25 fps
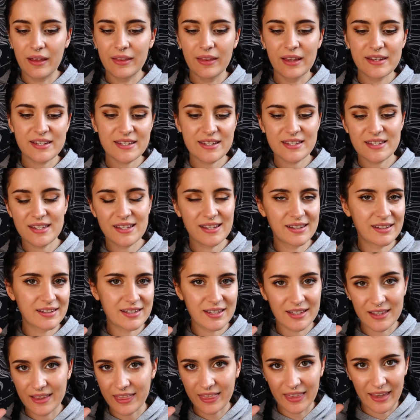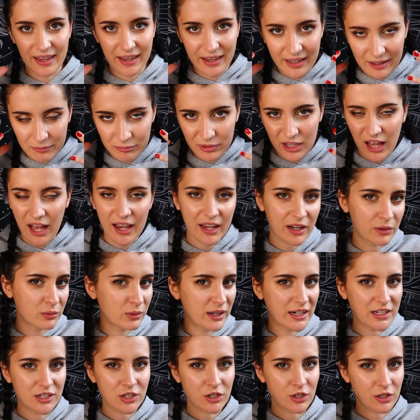this isn't to think in black and
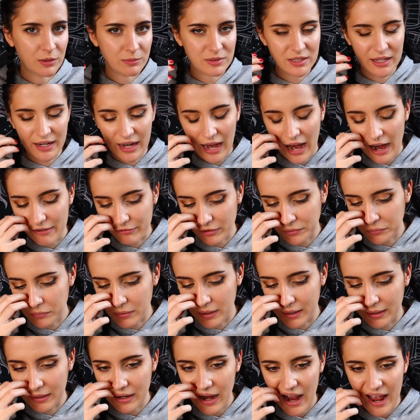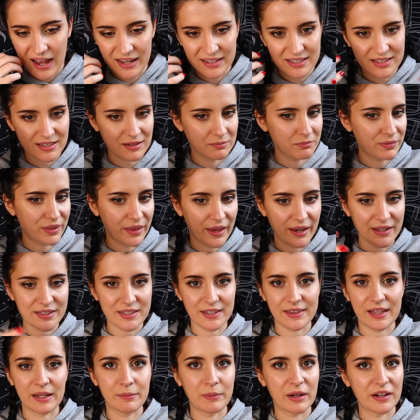white terms, like everyone has some things
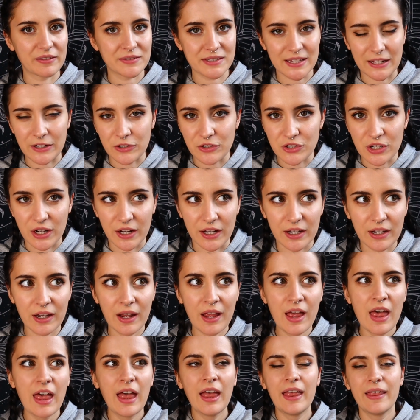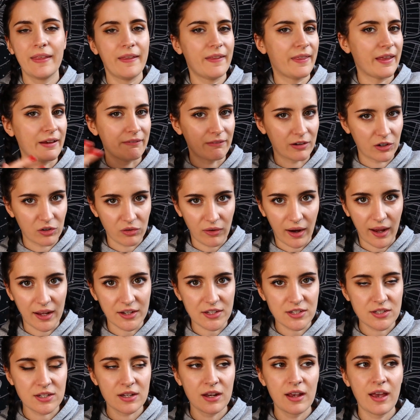that they might have said or done that they
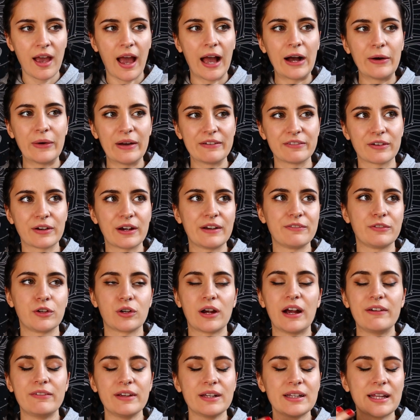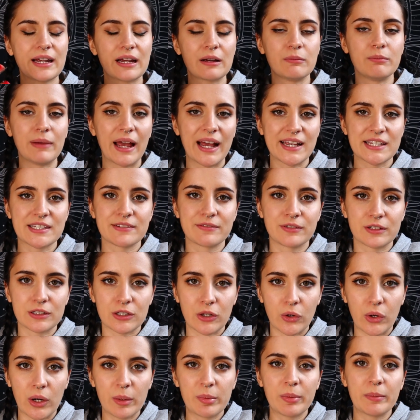regret. However, if you're having like a massive
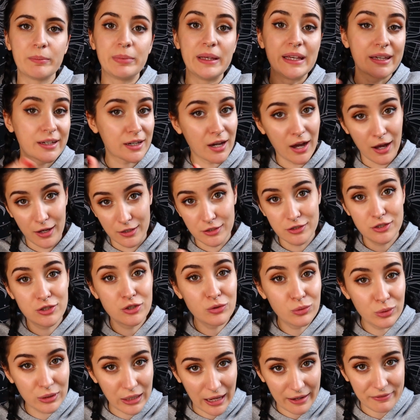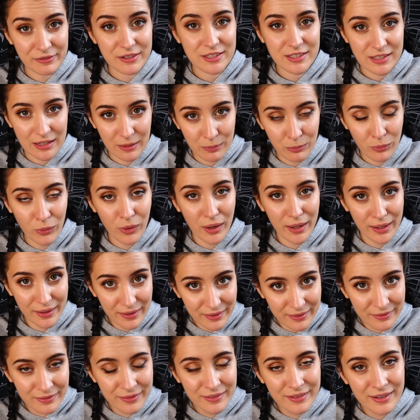glow up because you left someone,
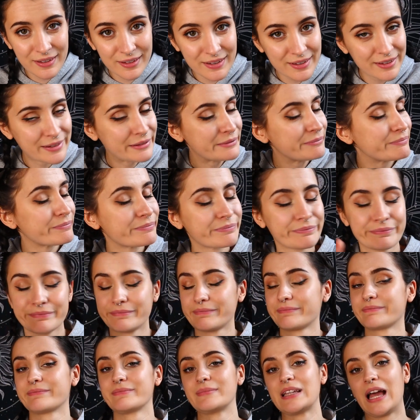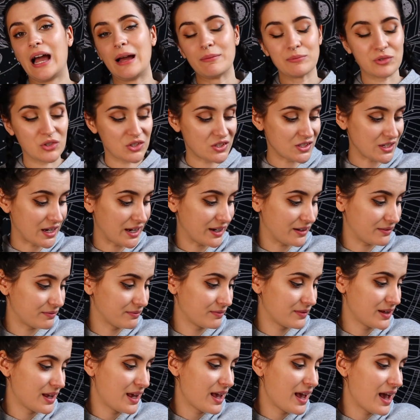I'm just
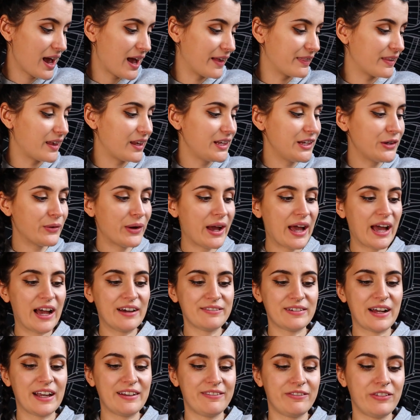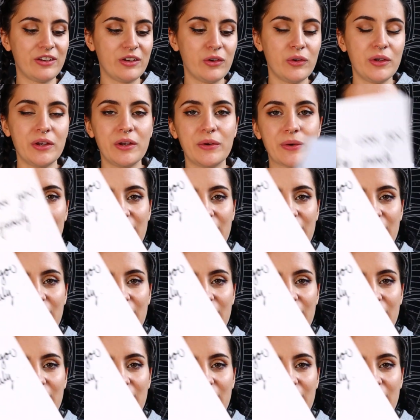saying. And then you have, I view you